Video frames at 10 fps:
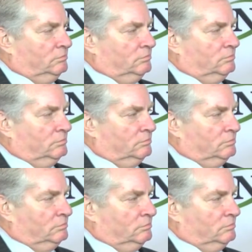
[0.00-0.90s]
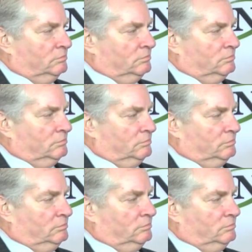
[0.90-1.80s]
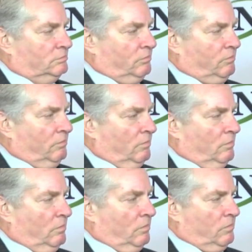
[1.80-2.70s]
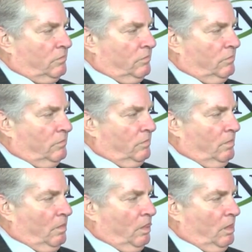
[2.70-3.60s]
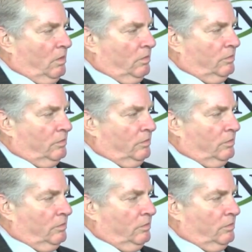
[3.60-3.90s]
(silent)